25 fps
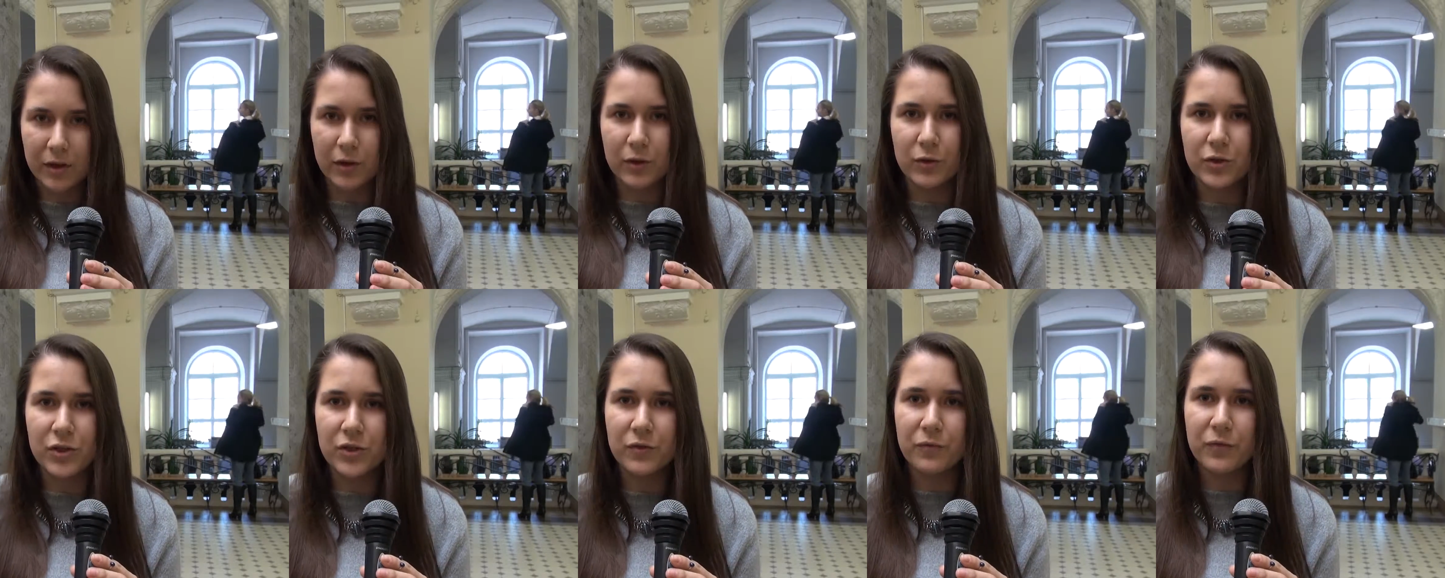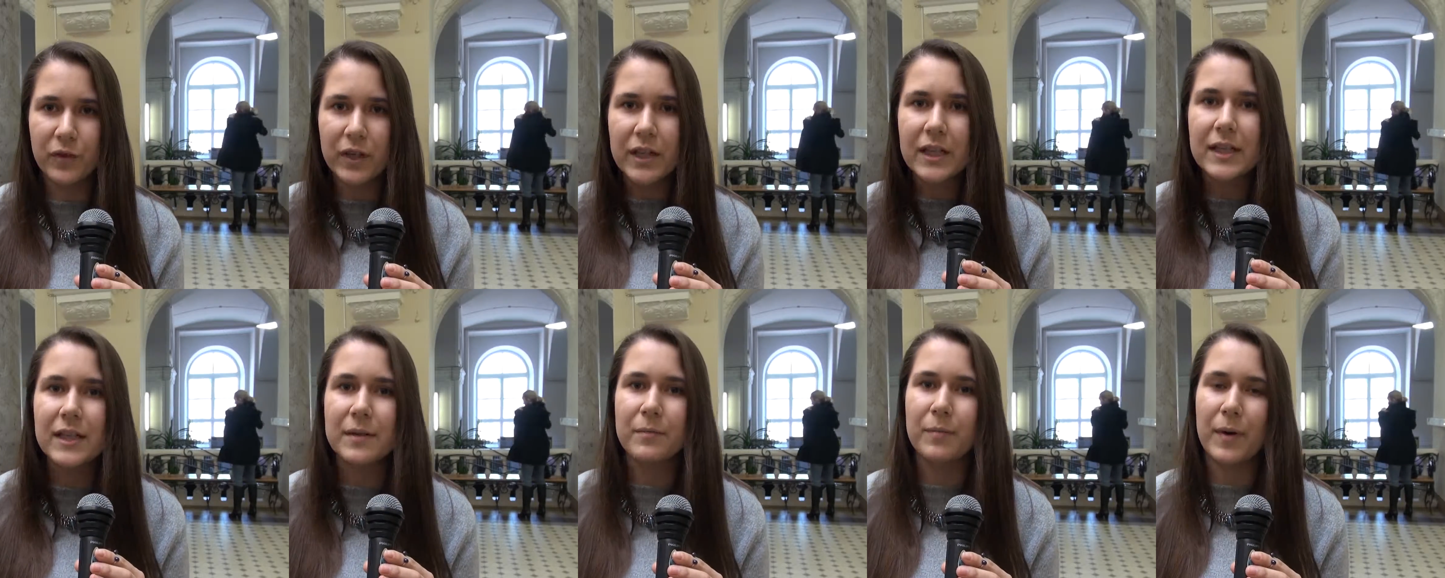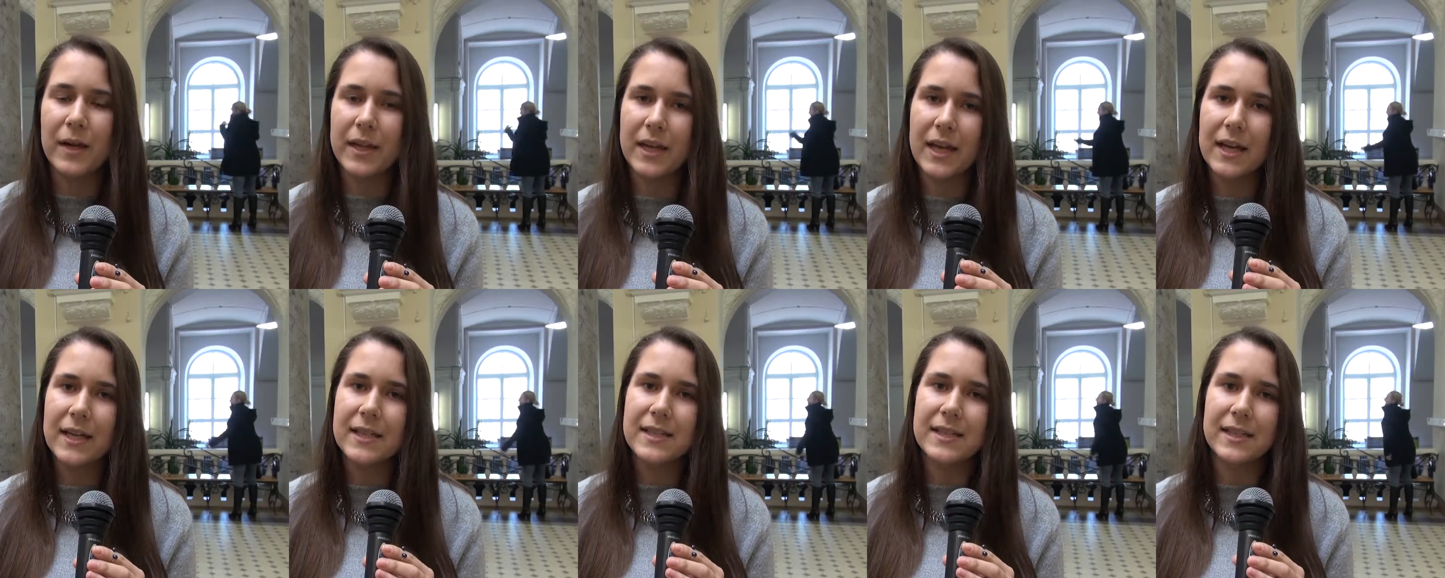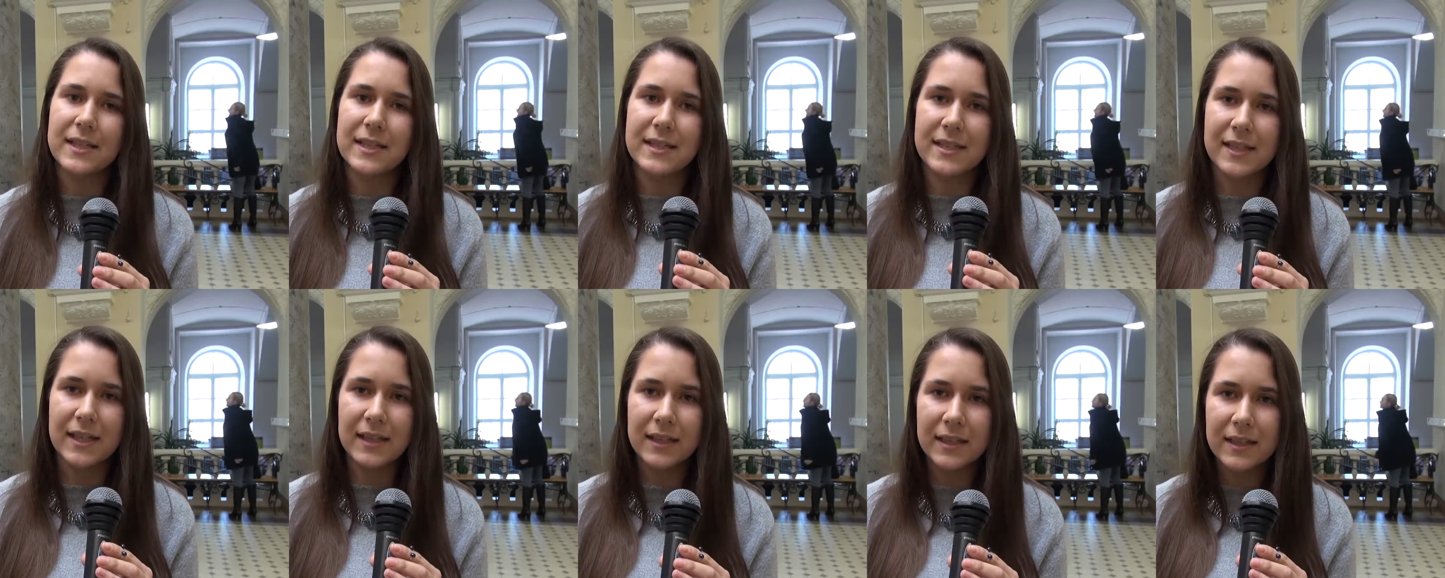key concept and
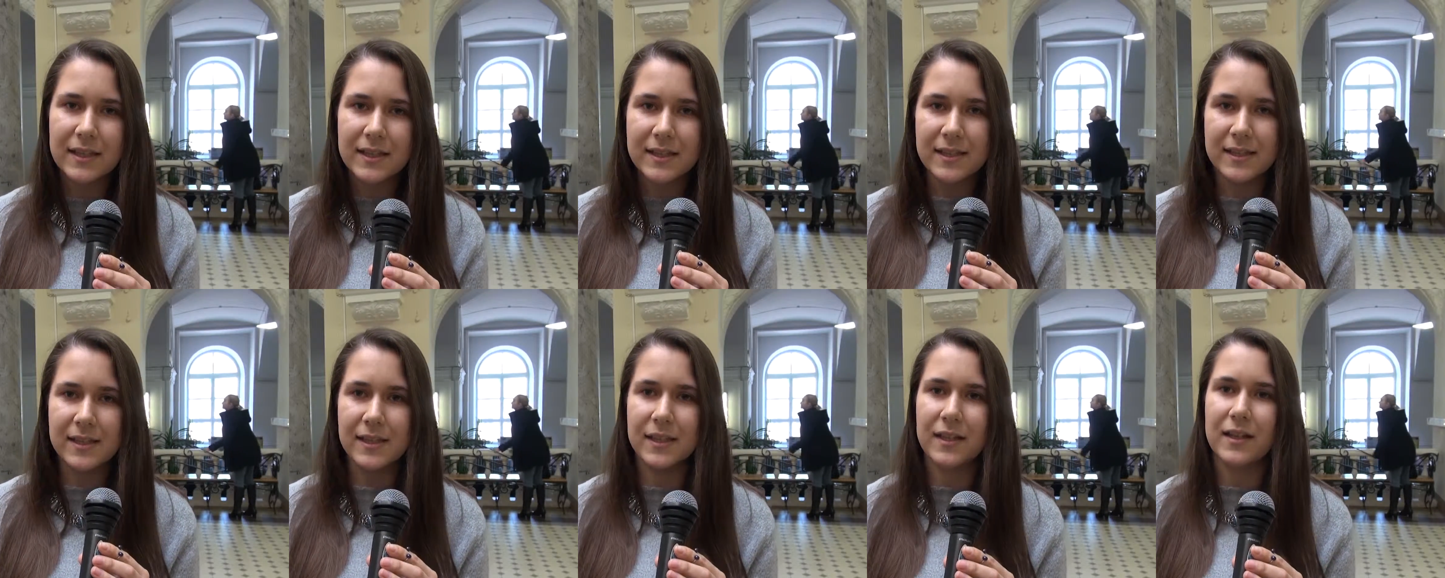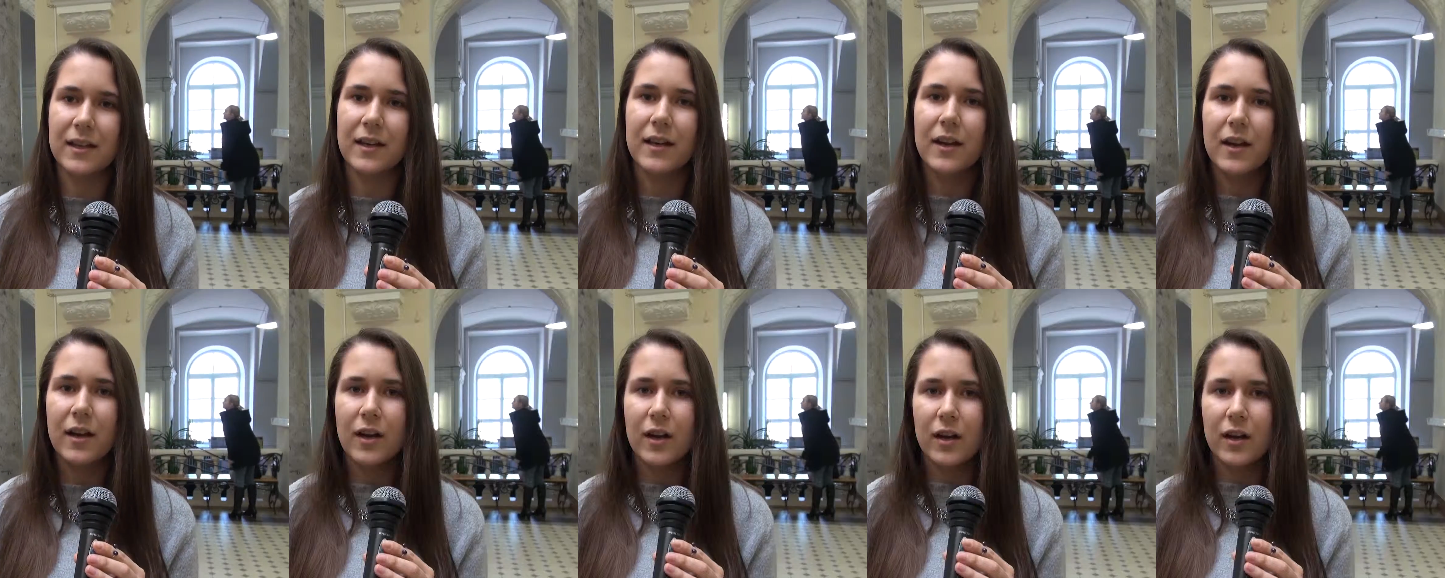values are the same.